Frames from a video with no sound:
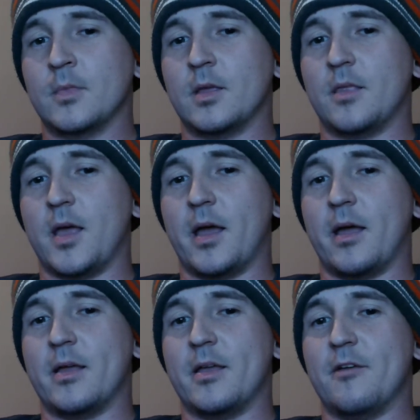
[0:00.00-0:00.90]

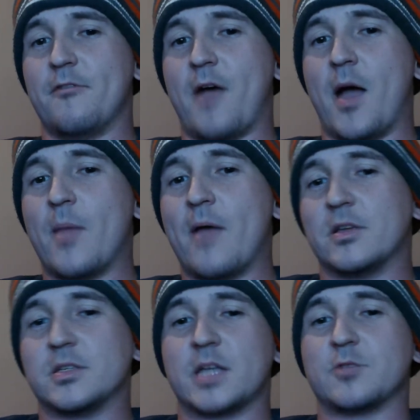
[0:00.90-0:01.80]
That if I'm having
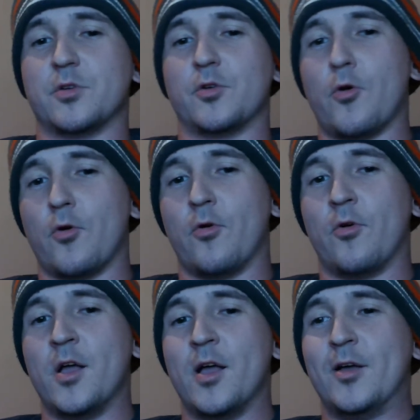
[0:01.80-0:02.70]
sex with a girl
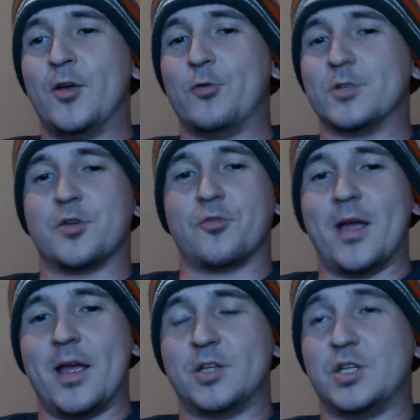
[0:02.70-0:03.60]
who is
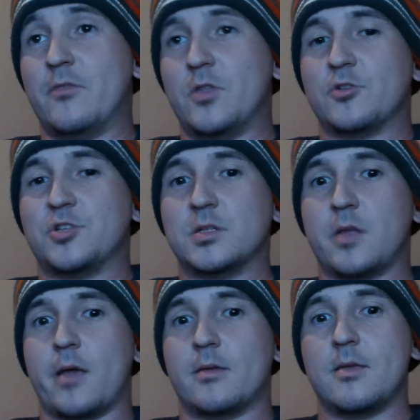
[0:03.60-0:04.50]
underage, even though she's
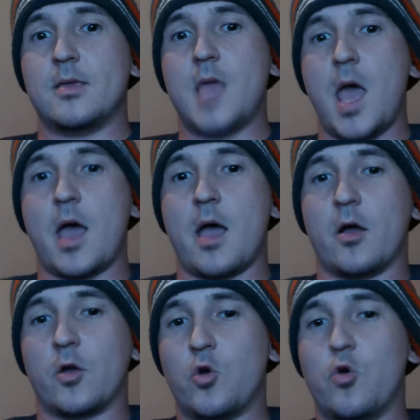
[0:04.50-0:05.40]
like, yeah,
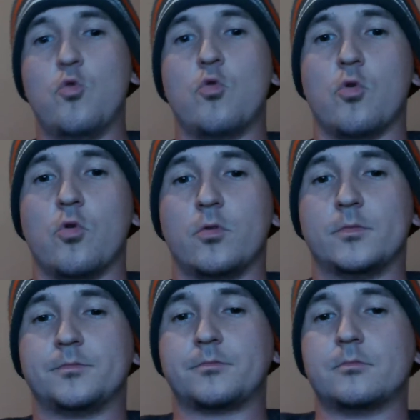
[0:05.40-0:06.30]
cool,
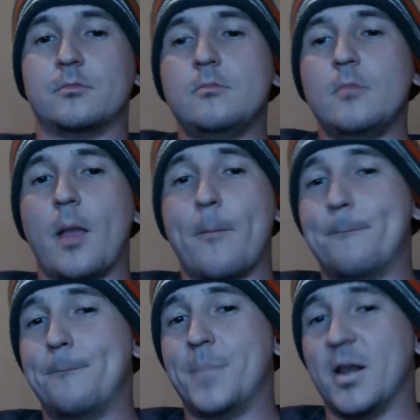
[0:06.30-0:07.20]

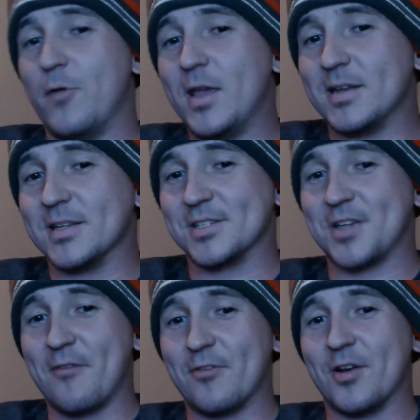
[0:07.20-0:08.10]
but if we get
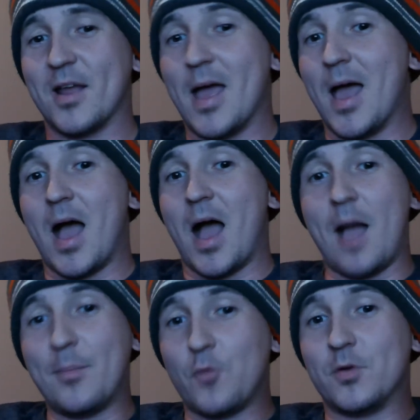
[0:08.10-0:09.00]
discovered,
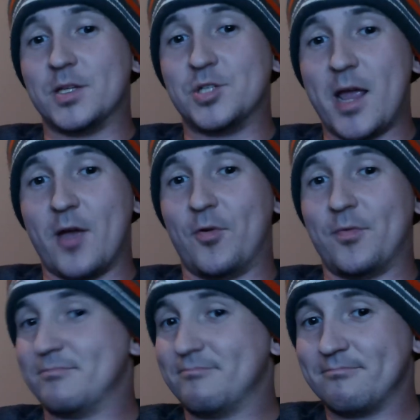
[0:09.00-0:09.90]
I'm going to jail.
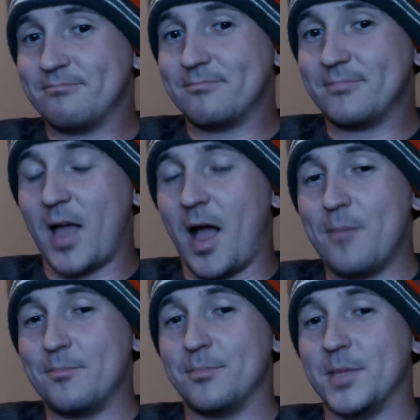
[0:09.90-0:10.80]

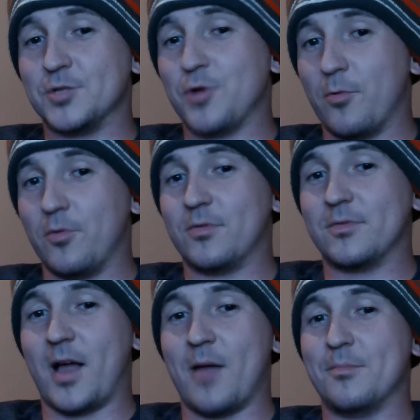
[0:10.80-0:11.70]
I'm in trouble. I